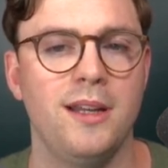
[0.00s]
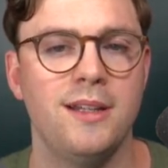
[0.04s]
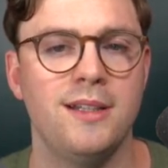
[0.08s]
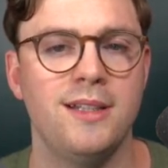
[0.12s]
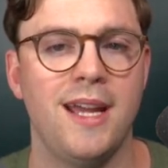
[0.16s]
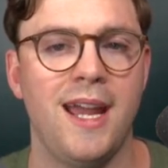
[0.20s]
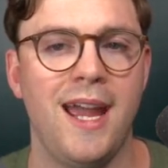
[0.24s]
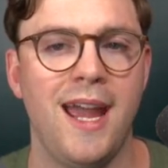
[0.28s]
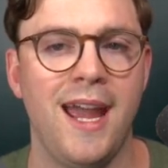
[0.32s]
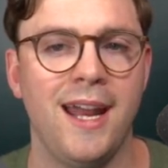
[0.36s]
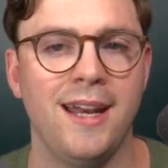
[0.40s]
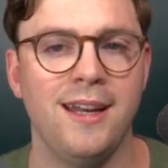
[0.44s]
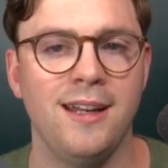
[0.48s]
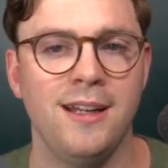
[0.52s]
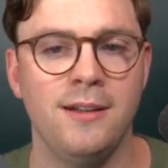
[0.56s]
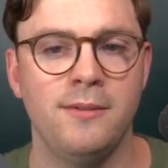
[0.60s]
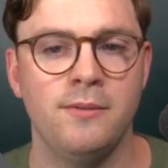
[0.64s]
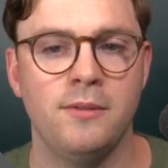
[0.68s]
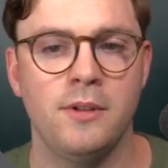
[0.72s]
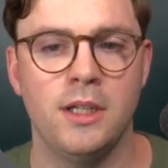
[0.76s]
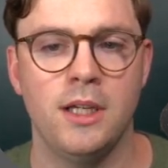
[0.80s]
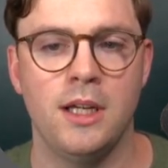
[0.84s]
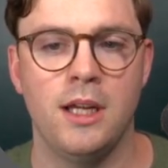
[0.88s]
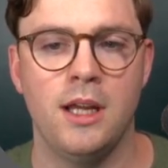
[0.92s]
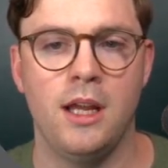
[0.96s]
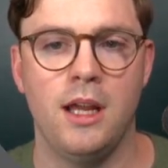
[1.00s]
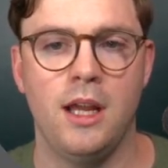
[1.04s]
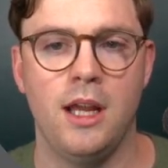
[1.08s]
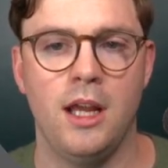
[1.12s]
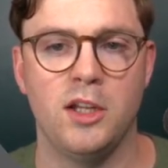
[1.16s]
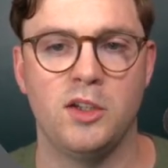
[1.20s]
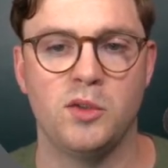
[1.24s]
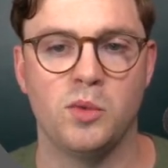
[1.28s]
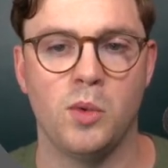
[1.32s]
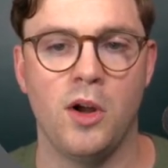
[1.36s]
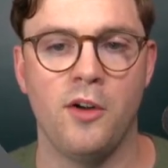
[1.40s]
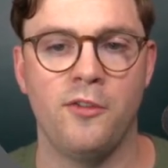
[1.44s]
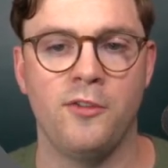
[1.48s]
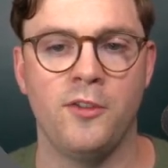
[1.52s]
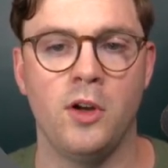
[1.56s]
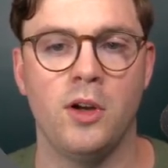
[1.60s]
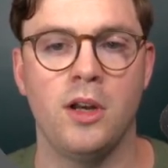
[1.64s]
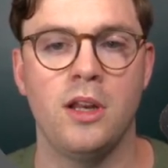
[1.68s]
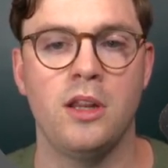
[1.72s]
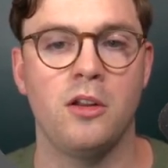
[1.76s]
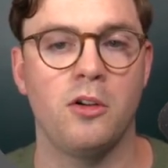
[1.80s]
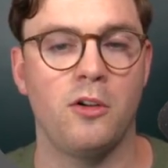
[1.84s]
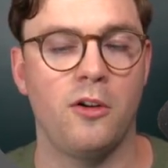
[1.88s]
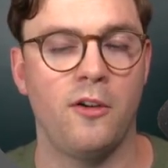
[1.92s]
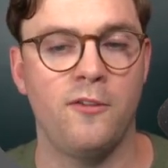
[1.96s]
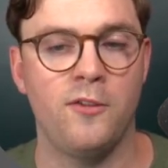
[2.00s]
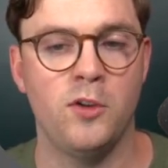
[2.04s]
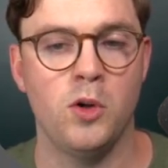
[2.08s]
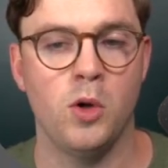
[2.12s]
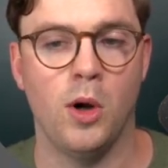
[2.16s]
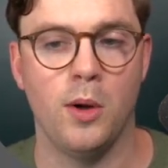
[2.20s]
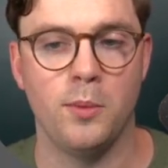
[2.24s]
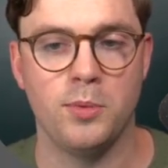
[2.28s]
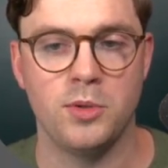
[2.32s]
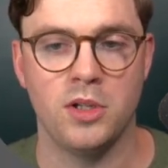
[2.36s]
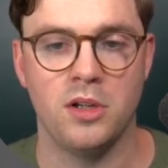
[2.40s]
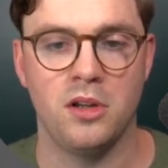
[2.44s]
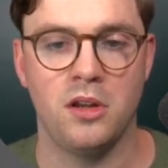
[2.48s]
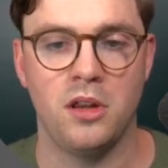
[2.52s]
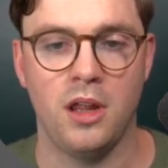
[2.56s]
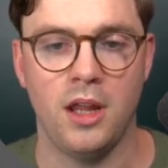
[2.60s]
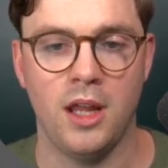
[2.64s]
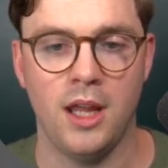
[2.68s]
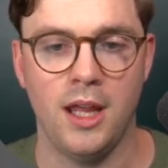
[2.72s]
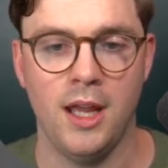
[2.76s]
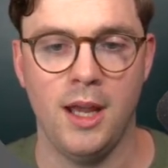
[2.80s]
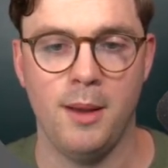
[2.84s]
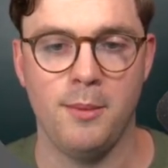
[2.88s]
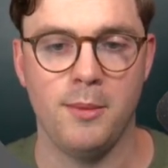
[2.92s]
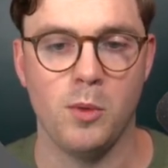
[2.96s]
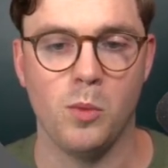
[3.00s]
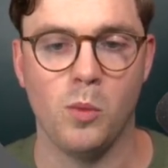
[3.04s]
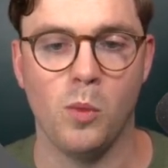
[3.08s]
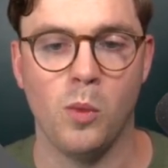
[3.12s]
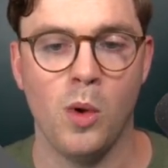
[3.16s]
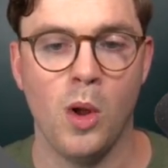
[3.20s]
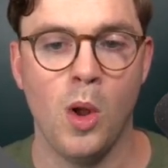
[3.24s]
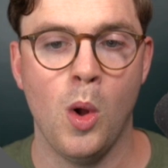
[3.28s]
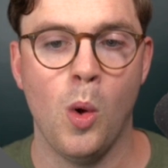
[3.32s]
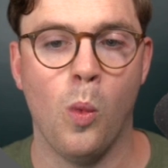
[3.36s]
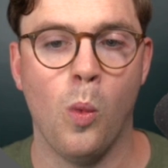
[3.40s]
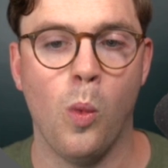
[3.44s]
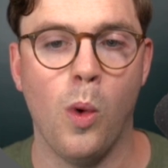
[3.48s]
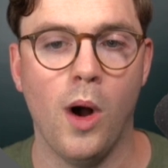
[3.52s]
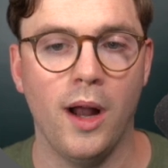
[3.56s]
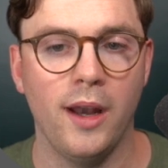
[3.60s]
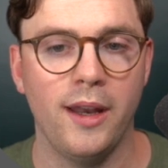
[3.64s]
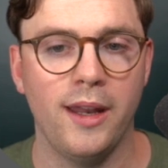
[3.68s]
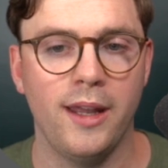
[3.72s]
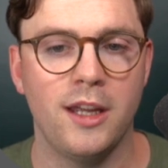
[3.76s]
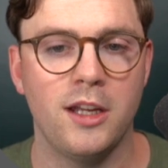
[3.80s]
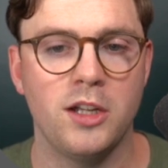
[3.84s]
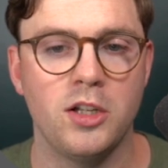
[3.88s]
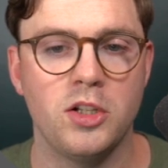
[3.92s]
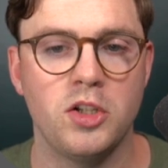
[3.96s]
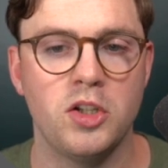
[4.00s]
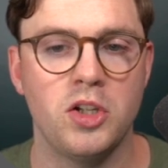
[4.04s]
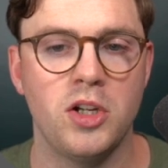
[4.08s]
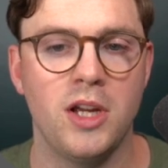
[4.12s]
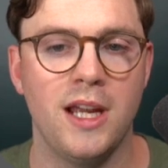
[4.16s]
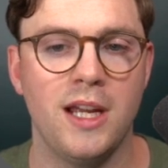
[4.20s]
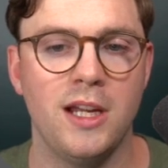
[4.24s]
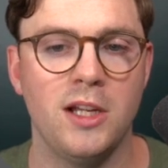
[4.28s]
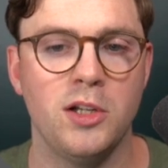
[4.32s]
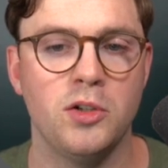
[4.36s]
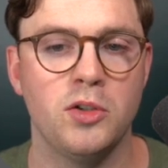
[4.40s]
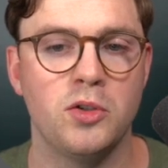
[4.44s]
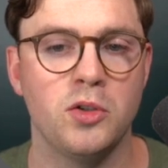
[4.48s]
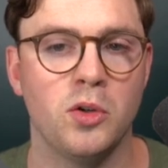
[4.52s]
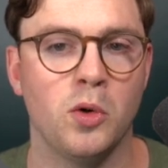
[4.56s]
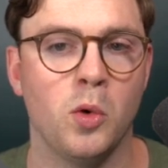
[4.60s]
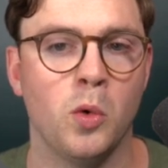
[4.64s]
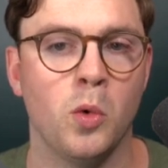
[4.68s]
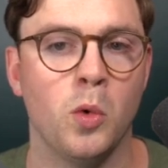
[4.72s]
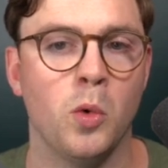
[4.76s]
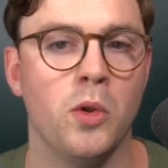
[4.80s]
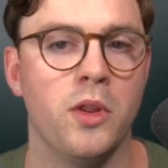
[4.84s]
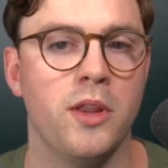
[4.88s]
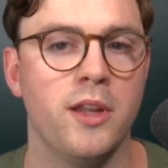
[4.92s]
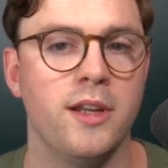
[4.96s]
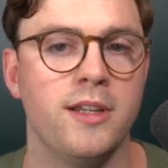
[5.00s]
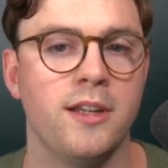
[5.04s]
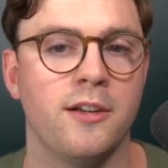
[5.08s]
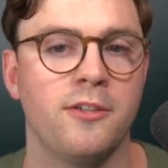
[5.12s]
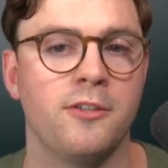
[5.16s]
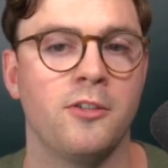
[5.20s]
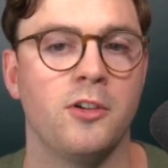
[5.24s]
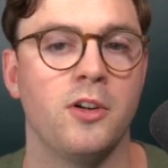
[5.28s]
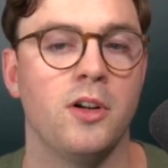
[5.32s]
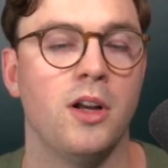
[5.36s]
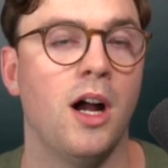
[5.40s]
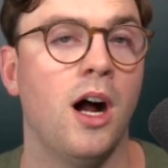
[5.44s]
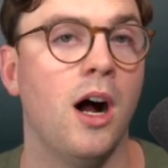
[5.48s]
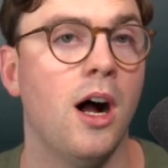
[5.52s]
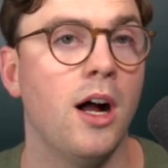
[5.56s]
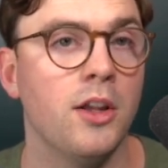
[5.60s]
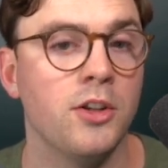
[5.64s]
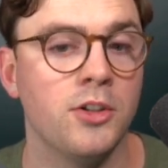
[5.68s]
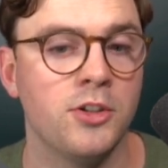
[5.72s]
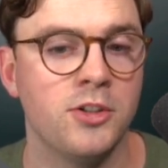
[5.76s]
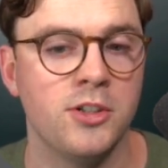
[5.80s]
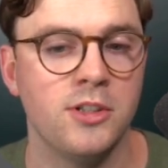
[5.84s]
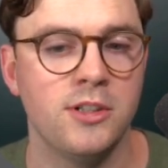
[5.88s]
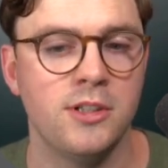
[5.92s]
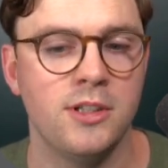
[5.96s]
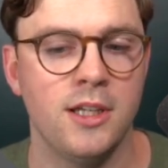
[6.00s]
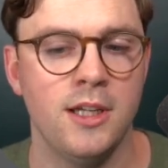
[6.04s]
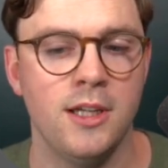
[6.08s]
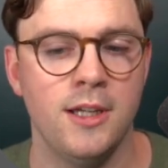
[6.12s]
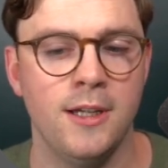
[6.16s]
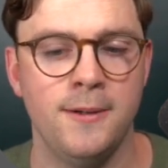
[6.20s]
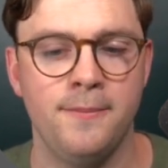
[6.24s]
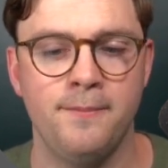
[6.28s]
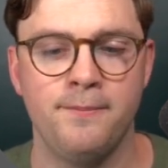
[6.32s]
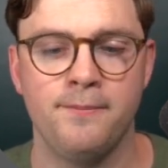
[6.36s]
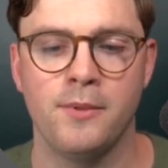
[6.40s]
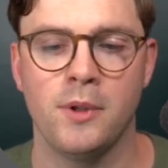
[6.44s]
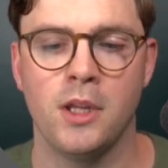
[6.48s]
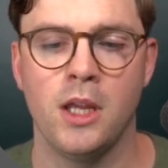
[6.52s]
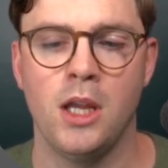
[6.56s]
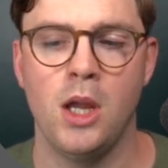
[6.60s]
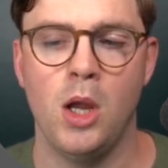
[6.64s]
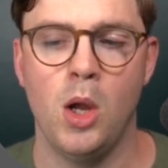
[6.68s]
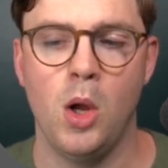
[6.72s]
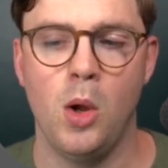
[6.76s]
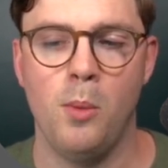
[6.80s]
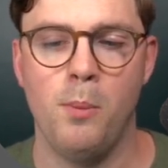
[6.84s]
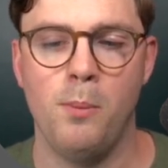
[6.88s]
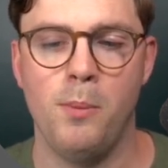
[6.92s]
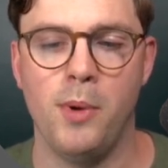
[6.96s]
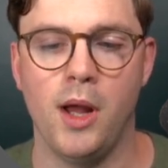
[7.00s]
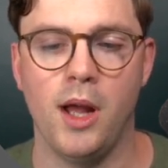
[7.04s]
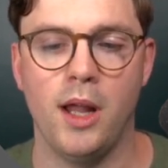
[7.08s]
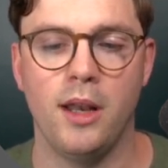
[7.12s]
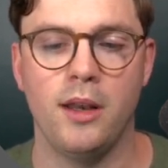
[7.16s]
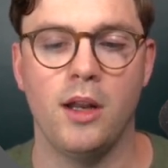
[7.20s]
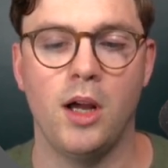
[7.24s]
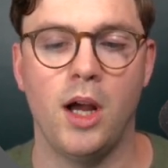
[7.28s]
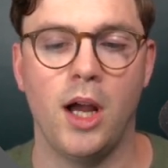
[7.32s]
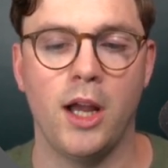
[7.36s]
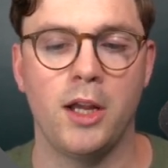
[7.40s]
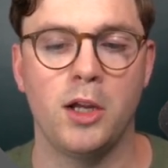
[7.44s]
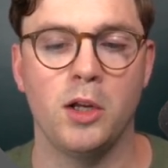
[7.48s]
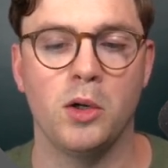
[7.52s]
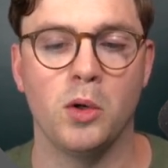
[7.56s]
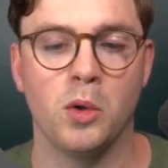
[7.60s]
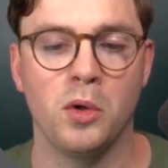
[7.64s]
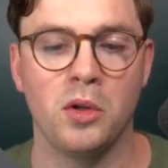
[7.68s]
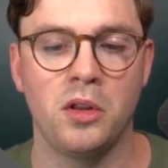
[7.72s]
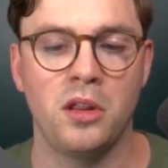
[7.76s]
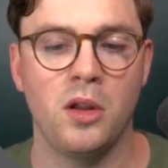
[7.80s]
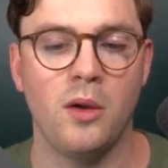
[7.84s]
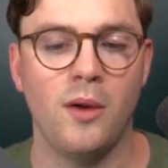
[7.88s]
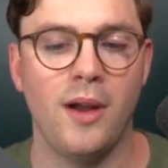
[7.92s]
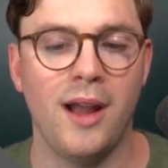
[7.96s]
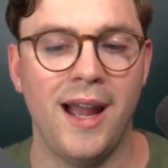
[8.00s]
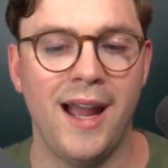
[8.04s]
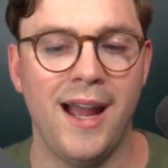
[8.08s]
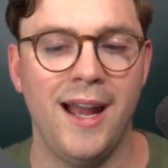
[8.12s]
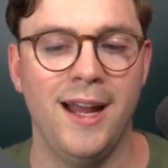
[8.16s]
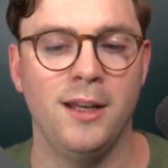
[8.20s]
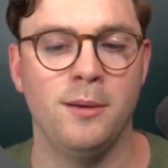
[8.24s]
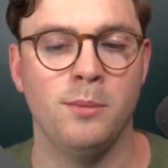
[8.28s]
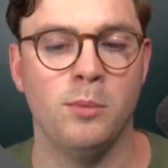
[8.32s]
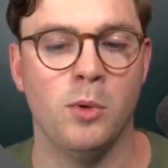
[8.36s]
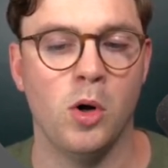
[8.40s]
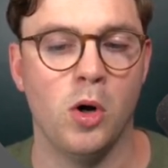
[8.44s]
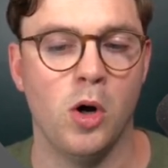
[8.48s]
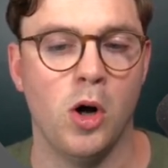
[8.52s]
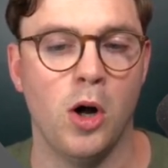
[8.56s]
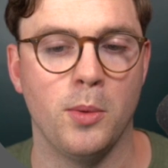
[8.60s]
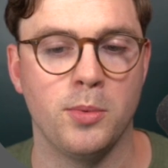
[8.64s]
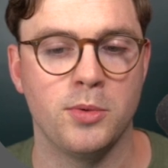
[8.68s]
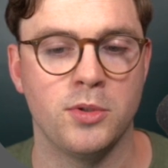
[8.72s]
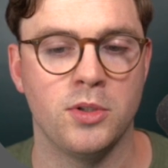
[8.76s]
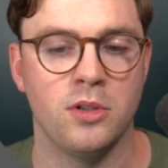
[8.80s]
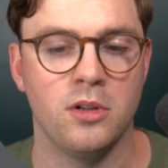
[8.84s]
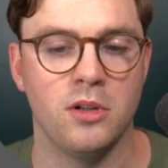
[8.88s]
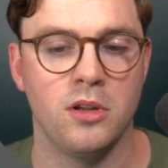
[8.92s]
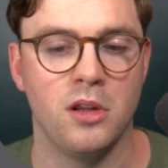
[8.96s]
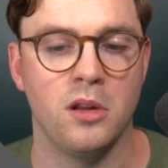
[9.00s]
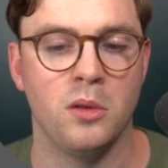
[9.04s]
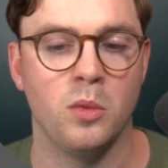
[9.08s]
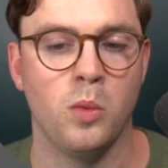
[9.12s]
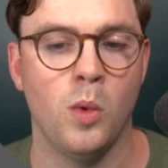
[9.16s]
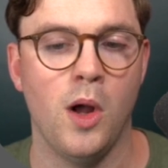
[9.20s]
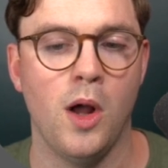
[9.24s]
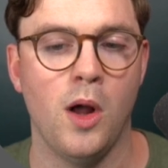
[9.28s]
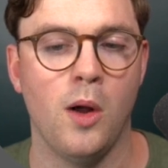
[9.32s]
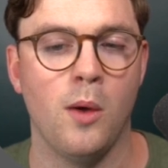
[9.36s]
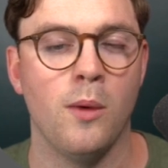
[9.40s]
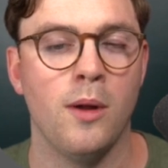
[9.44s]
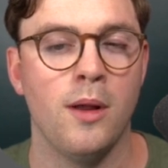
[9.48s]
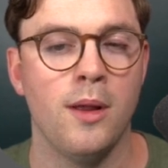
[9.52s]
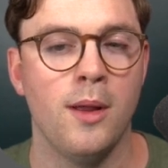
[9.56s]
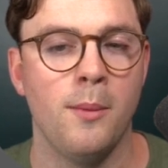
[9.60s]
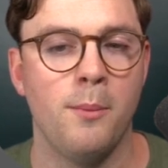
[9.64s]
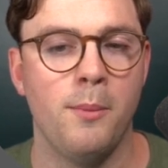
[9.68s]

into edit, it's worth noting there are a few options here. I mean, one, I could change all the different answers here, but I could also add more options as well.